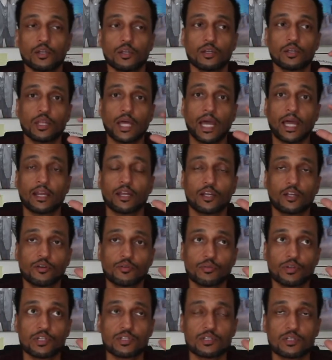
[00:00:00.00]
That
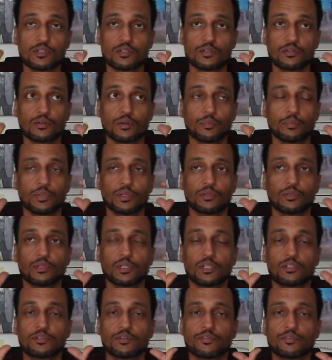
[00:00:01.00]
increases your
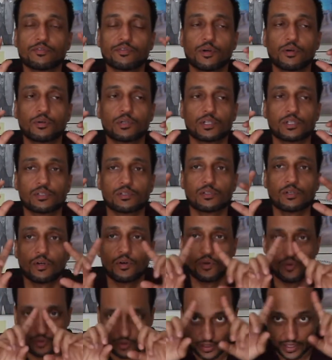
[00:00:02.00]
ability to focus
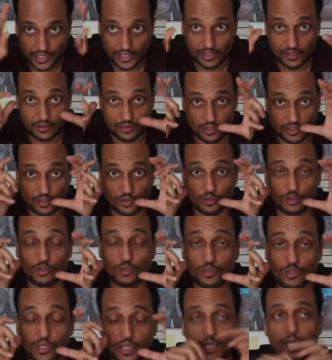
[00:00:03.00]
on anything you're
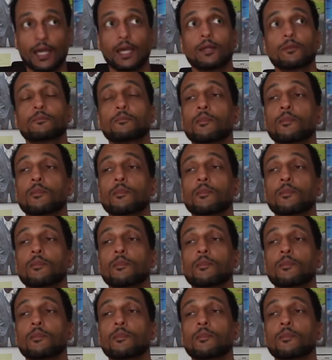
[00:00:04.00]
looking at.